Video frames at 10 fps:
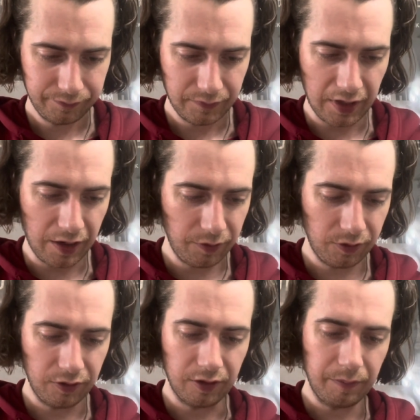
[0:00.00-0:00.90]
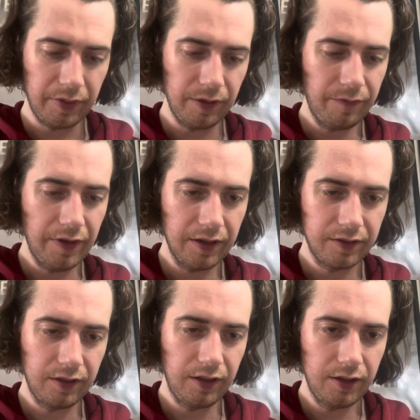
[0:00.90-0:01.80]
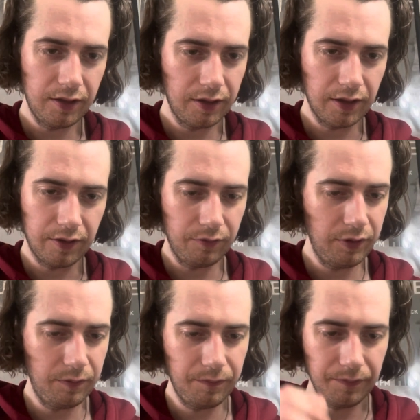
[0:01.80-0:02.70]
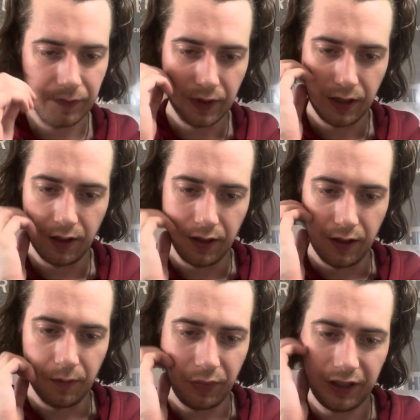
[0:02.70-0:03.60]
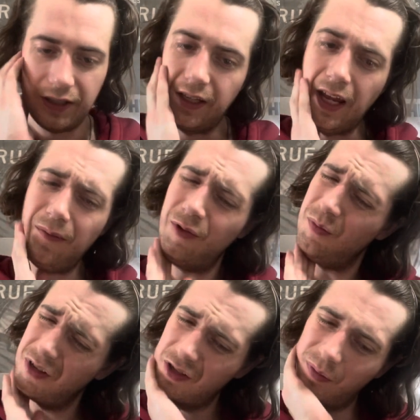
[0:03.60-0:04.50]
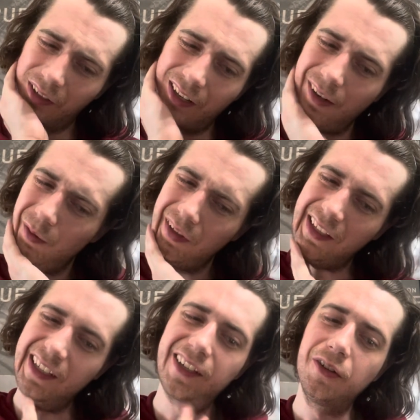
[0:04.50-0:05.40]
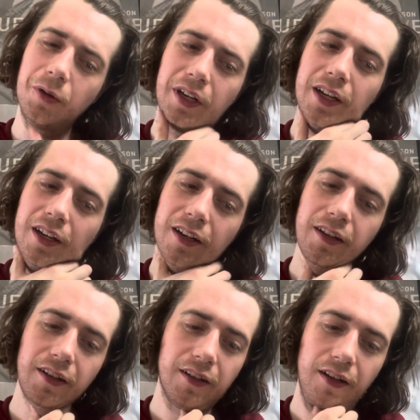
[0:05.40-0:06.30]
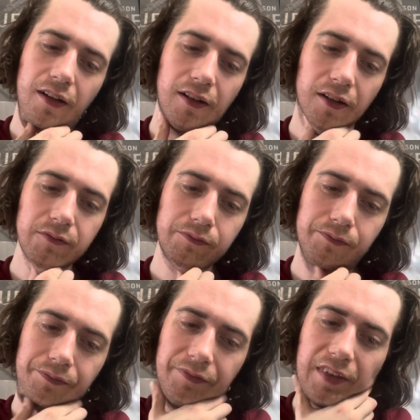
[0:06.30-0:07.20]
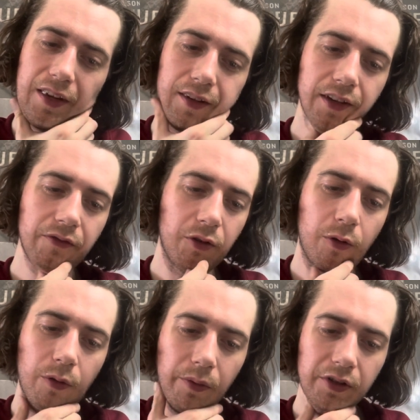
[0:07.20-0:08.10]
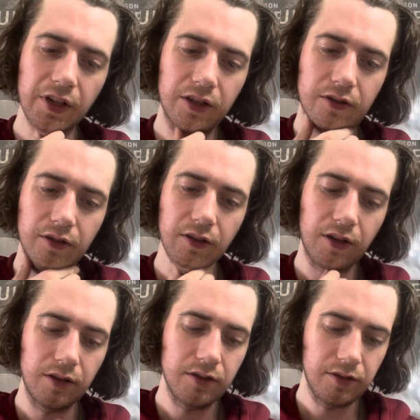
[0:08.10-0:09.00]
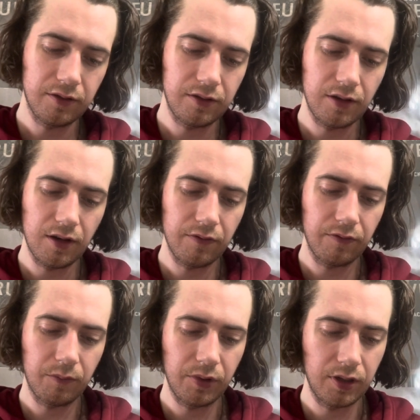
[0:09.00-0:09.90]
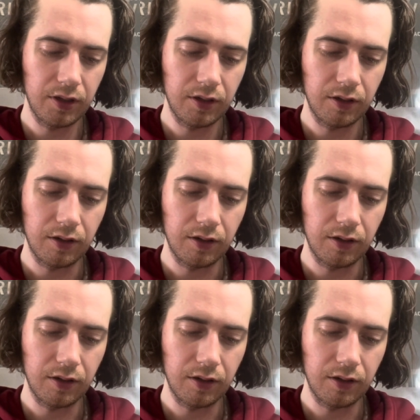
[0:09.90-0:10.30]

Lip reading: Yeah, you can look up the effects later. I don't really play the game too much, but I kind of get into it. Now that I have a whole bunch of extra cards and stuff, but